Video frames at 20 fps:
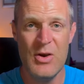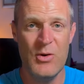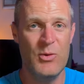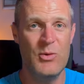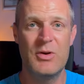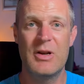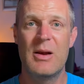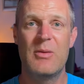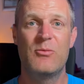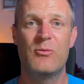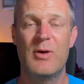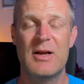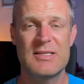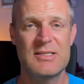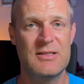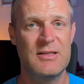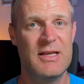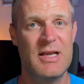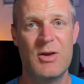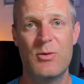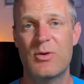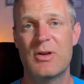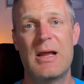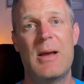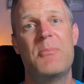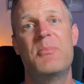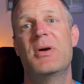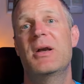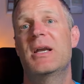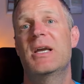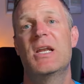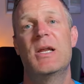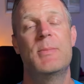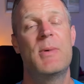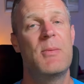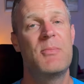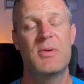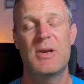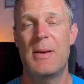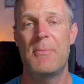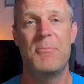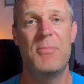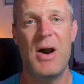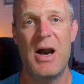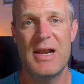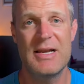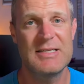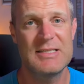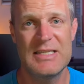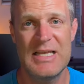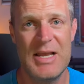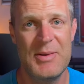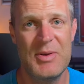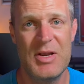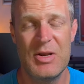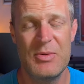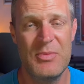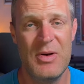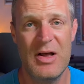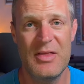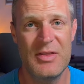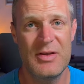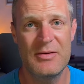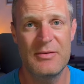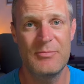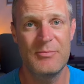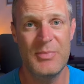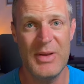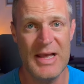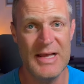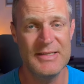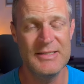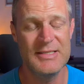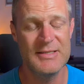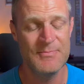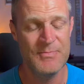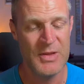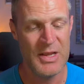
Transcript: when I'm wrestling, when I'm picking them up and I'm body slamming them on the beds.